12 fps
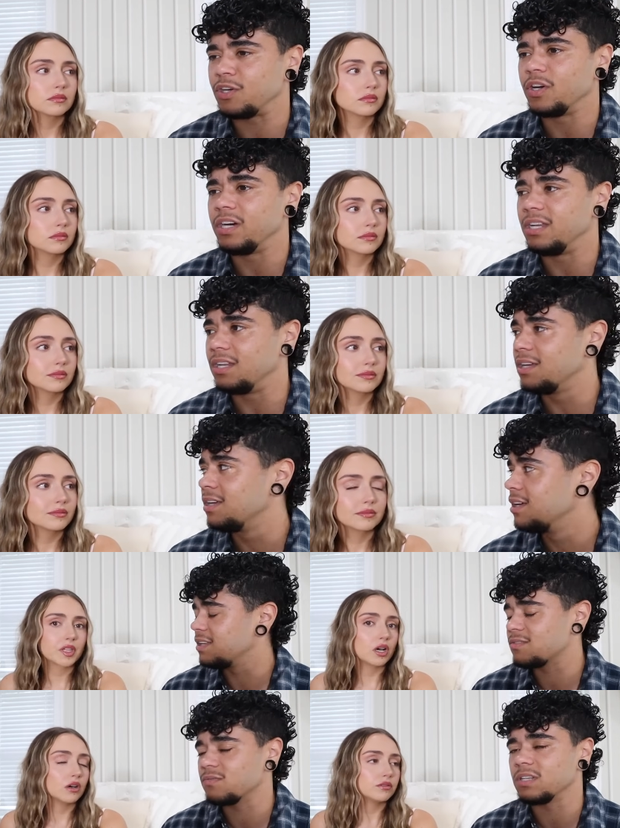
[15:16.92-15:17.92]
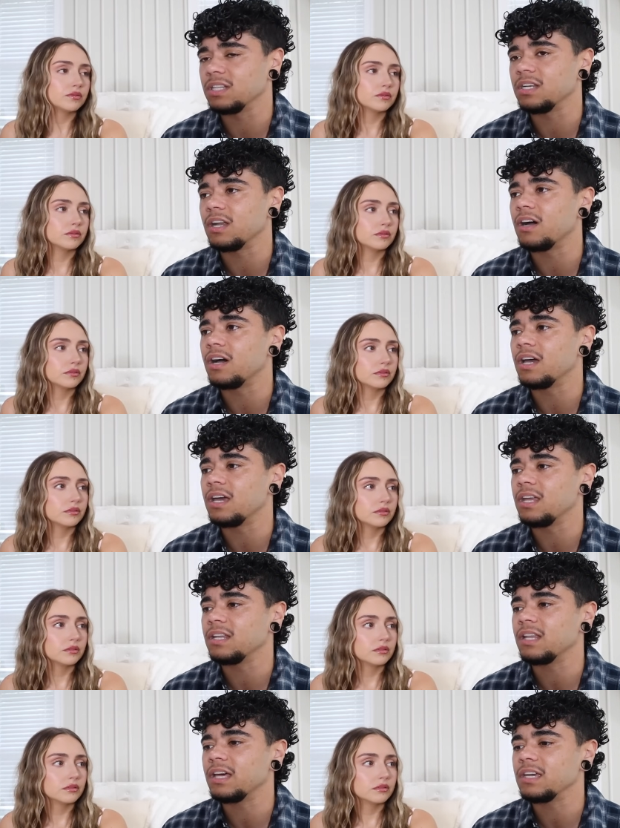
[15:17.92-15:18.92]
Speaker 1: good. No. It's really not,
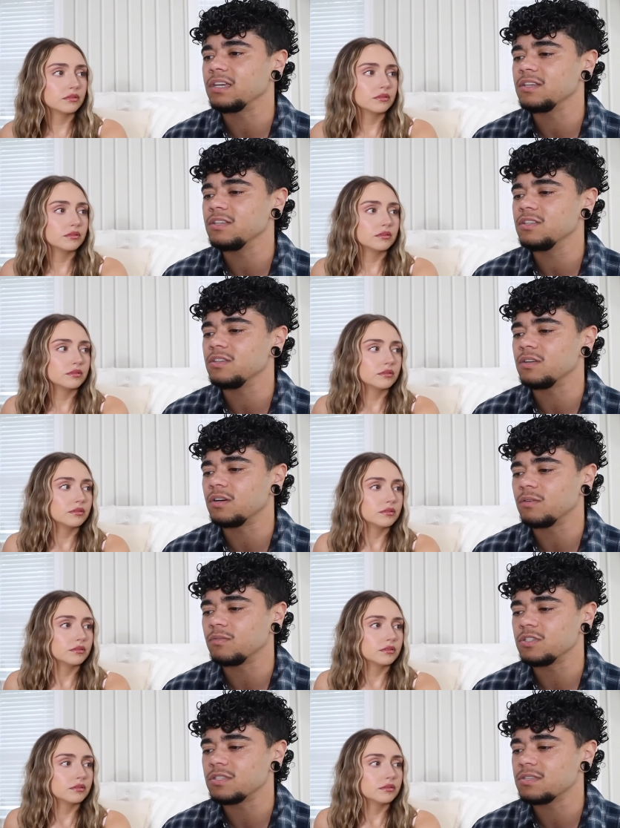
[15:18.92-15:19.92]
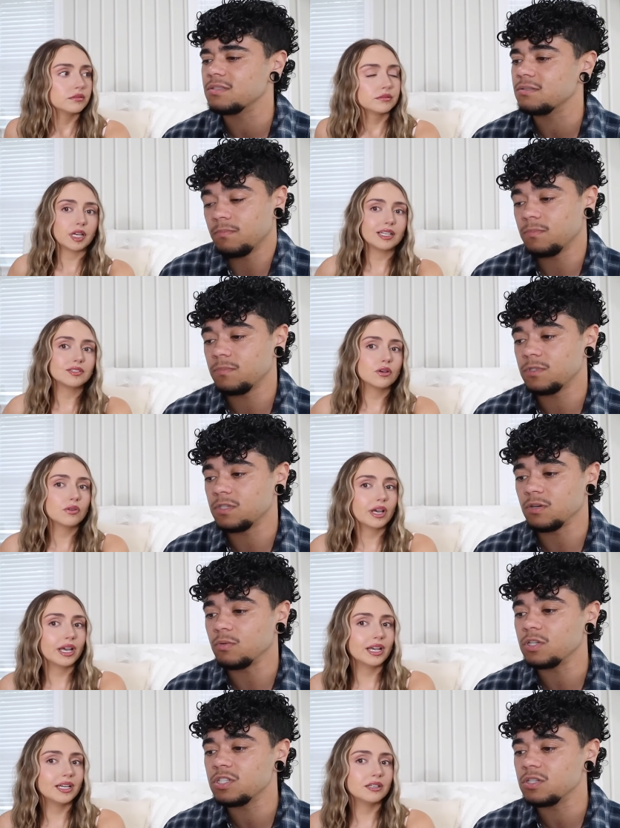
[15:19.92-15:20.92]
and like you know just
Speaker 2: it's okay
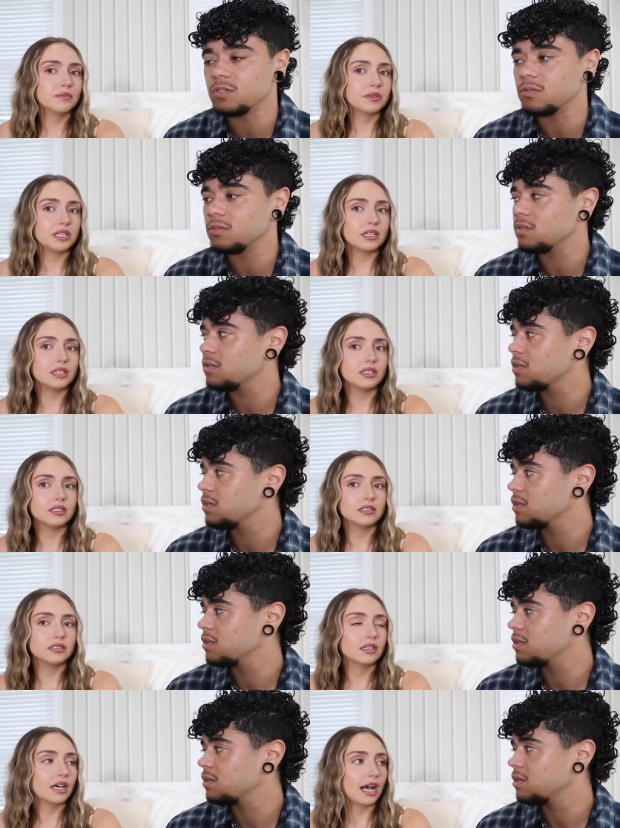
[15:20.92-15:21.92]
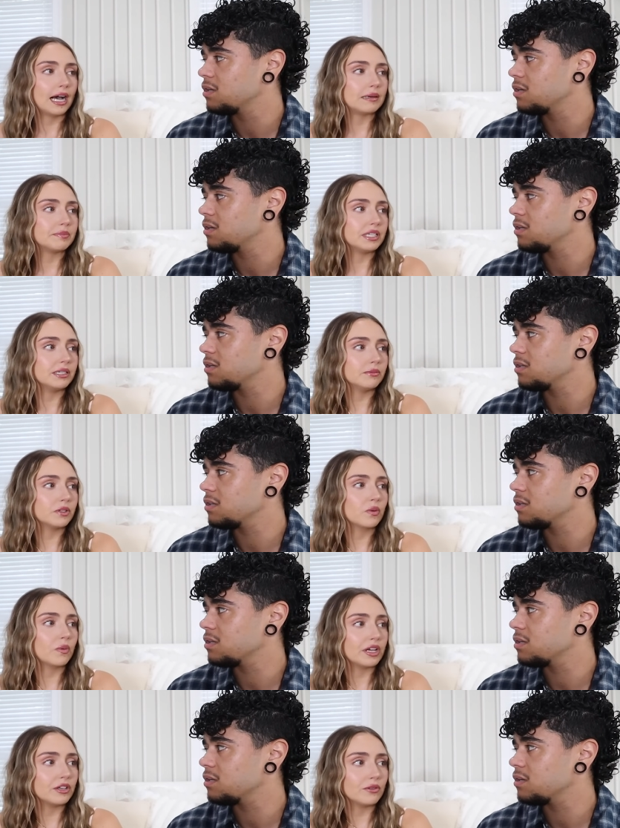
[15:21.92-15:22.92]
do what you, be happy with
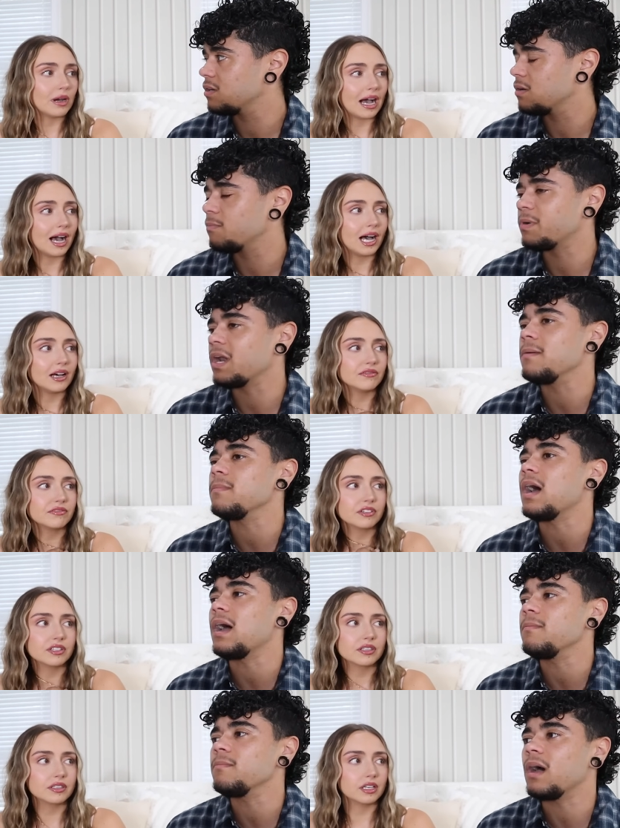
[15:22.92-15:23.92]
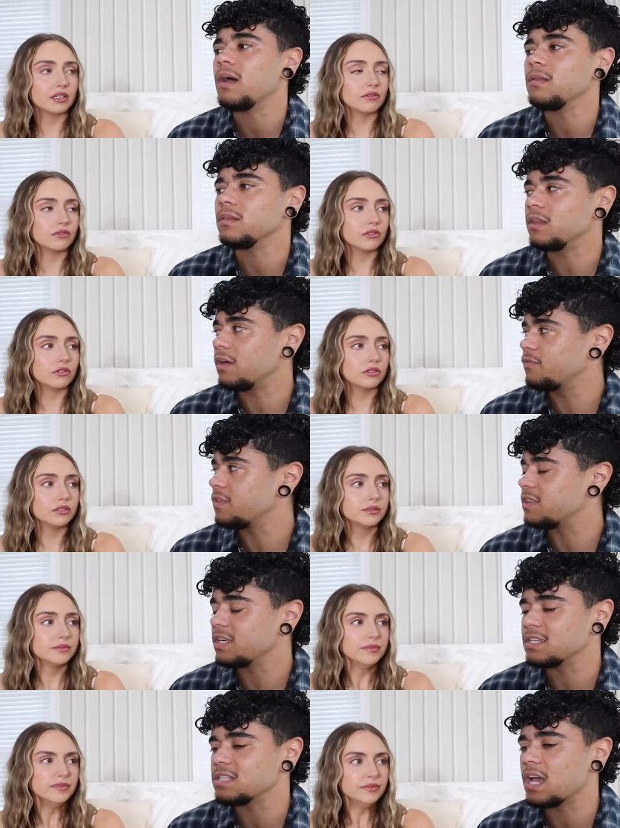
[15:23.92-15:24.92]
what you have. But I'm I'm
Speaker 1: I love the
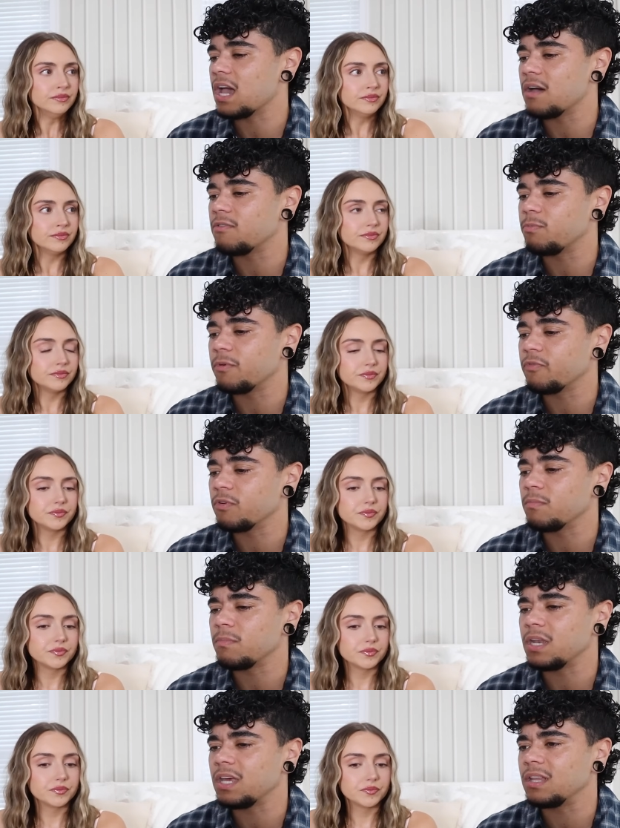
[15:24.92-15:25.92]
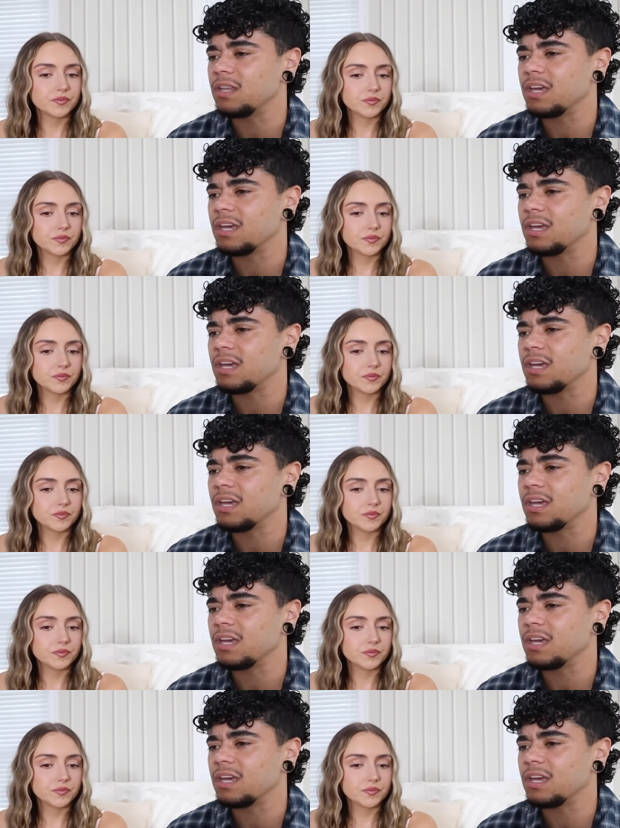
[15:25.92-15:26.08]
things I have, but for a minute,